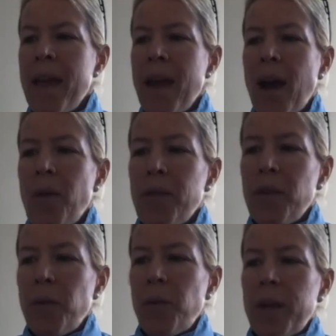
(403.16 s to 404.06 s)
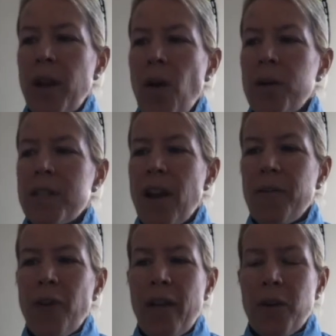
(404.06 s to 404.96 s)
However, we know it's
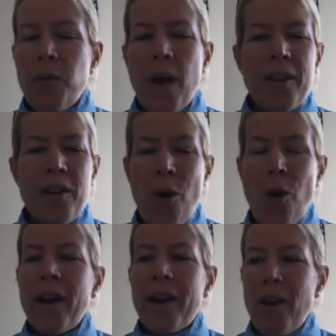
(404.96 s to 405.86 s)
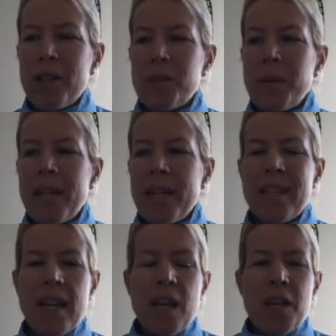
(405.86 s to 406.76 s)
not for everyone, nor at all
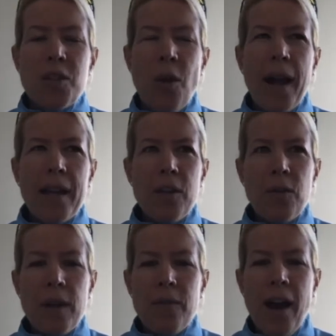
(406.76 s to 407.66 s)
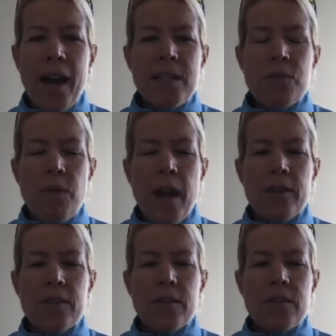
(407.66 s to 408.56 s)
speeds. So how do you advise
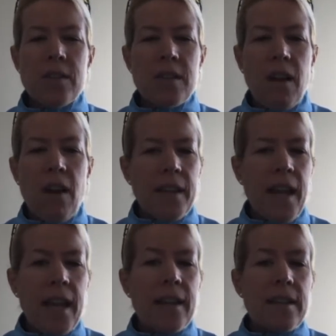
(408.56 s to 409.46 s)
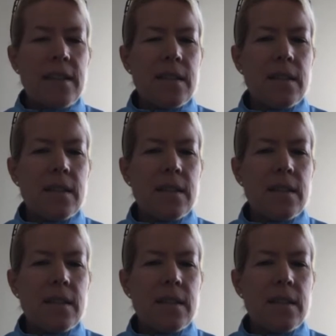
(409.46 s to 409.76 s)
runners on cadence?